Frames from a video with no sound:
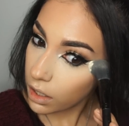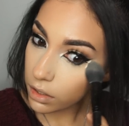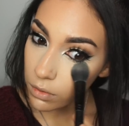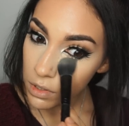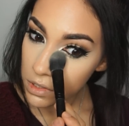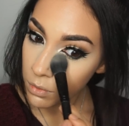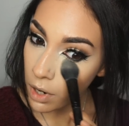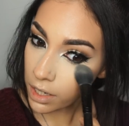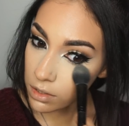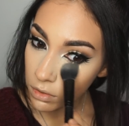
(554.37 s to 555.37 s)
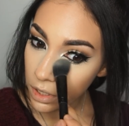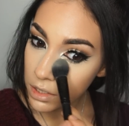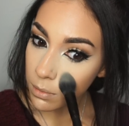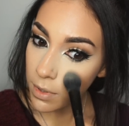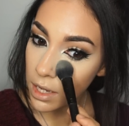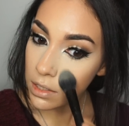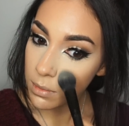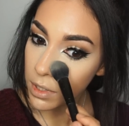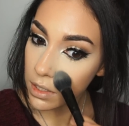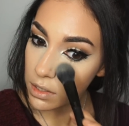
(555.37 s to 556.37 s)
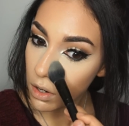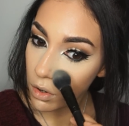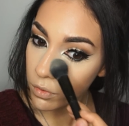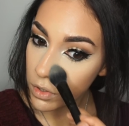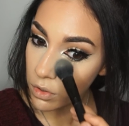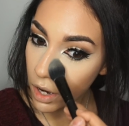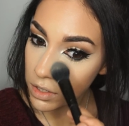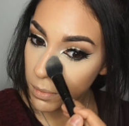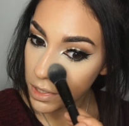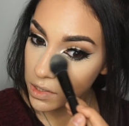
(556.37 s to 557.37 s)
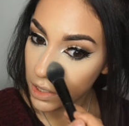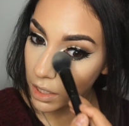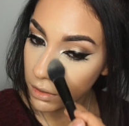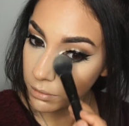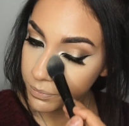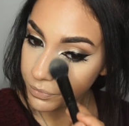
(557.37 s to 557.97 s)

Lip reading: The reason why I don't like to bake is because it over dries my skin.